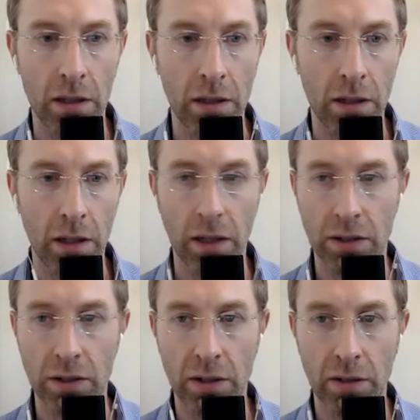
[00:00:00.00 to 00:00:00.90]
I'm going
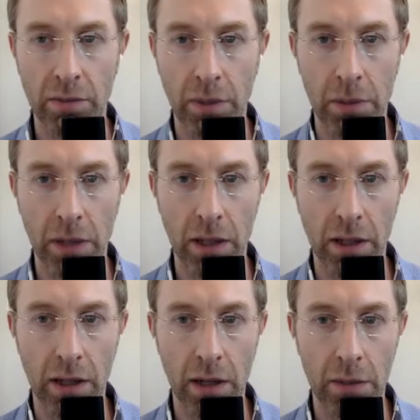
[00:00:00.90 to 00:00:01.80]
to turn off my mic and
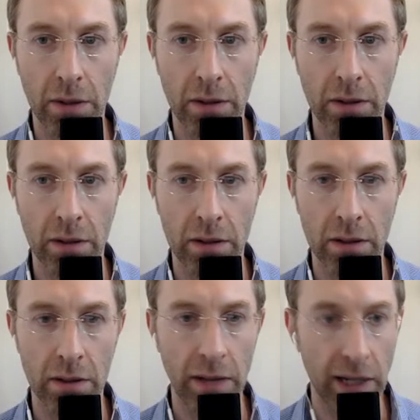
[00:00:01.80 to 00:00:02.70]
camera.
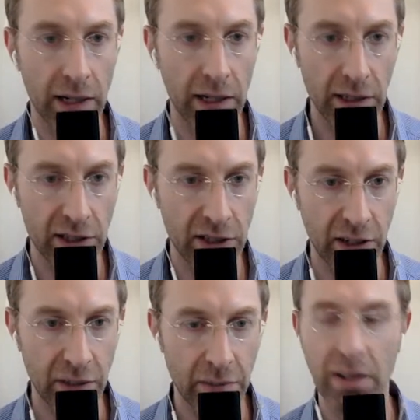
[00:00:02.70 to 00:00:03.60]
Not going to end the
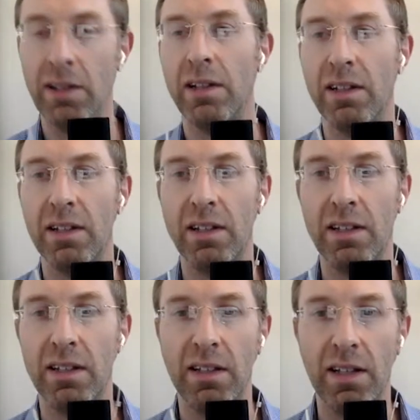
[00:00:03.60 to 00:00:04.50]
stream.
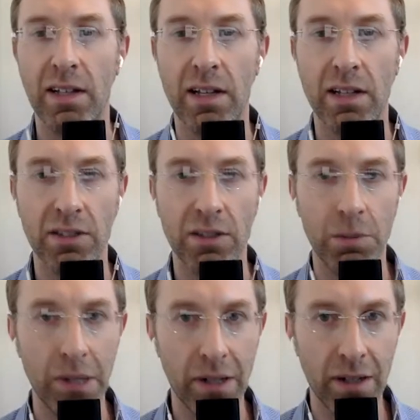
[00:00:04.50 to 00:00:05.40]
I'll still
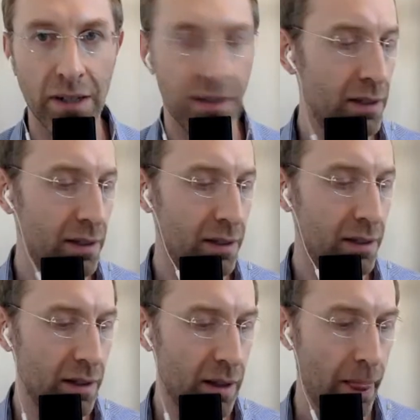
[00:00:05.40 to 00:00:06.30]
be here,
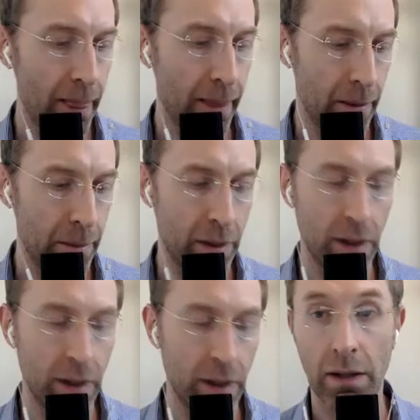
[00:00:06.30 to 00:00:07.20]

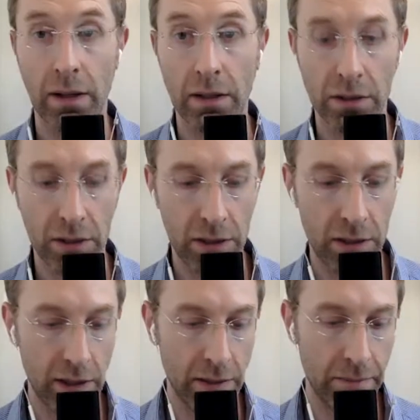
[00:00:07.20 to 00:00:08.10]
but I'll just
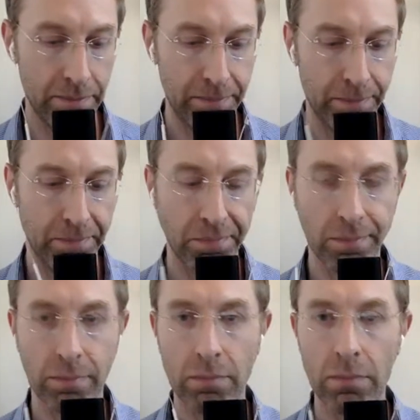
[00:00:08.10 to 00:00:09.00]
turn
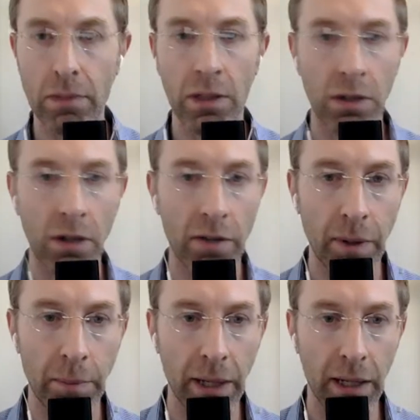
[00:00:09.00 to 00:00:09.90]
off
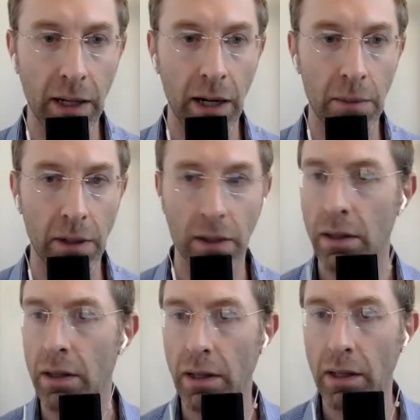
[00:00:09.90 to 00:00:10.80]
my mic and camera,
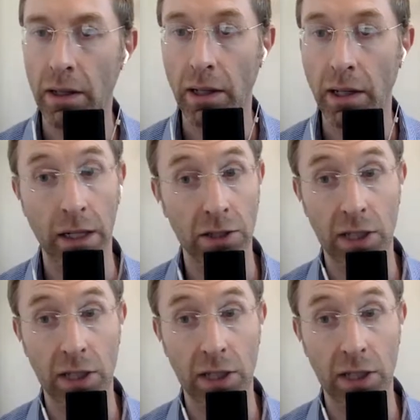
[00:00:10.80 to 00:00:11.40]
and I'll check